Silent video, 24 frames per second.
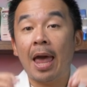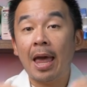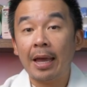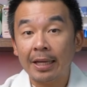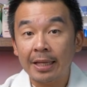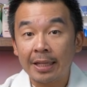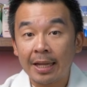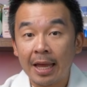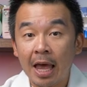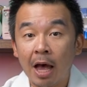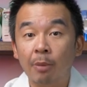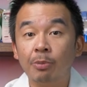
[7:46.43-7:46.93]

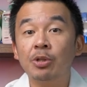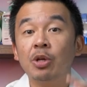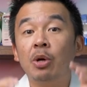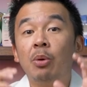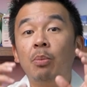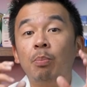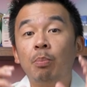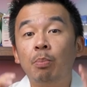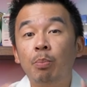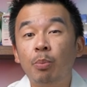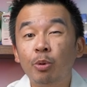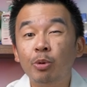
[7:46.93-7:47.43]
it helps
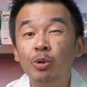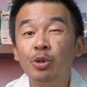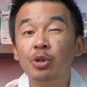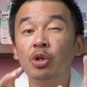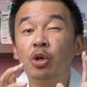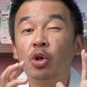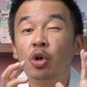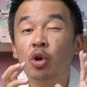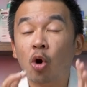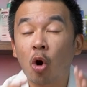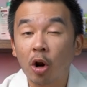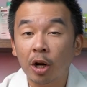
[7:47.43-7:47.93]
boost
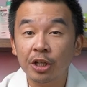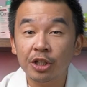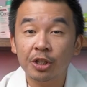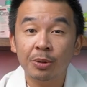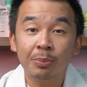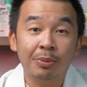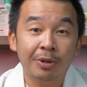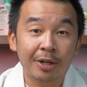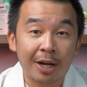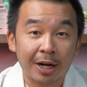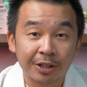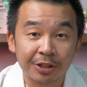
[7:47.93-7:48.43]

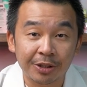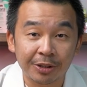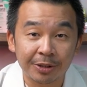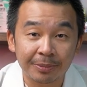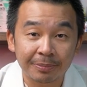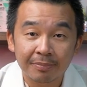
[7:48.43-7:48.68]
collagen production.